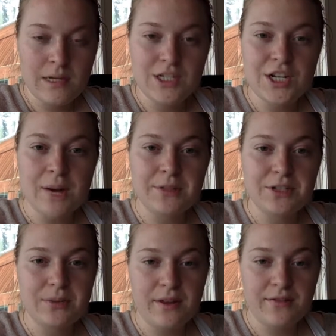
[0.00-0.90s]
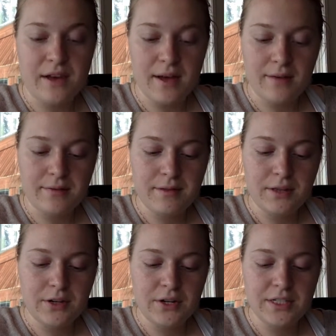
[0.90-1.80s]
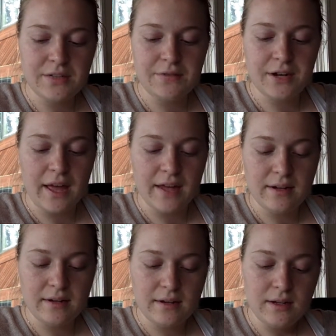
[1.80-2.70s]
Chapter 25, Learning to Forget.